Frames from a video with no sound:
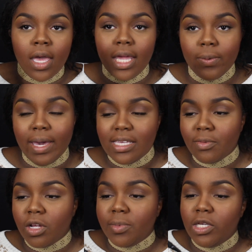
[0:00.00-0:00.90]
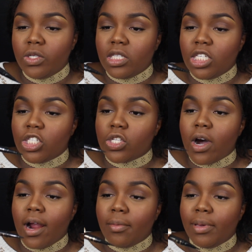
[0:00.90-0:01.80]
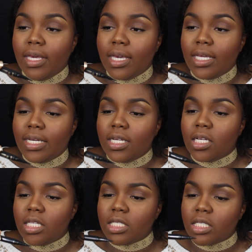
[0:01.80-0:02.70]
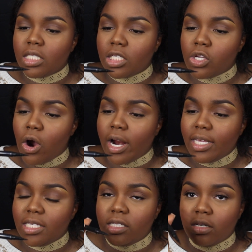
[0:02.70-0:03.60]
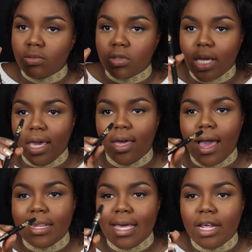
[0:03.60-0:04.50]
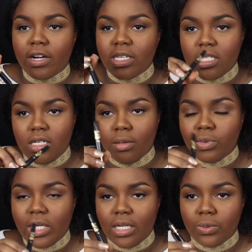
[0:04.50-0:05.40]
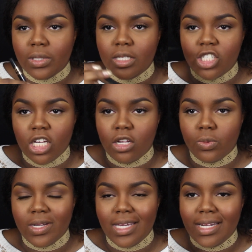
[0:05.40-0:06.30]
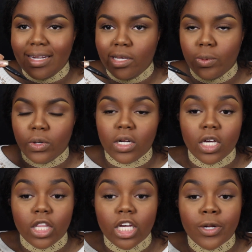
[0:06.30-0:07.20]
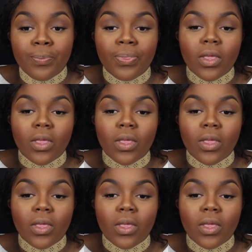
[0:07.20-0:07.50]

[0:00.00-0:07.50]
anyways, I'm going to be using this Tarte pen. This is the Tarte's Double Take Eyeliner. It's a double-ended one, gel on one end, liquid on the other.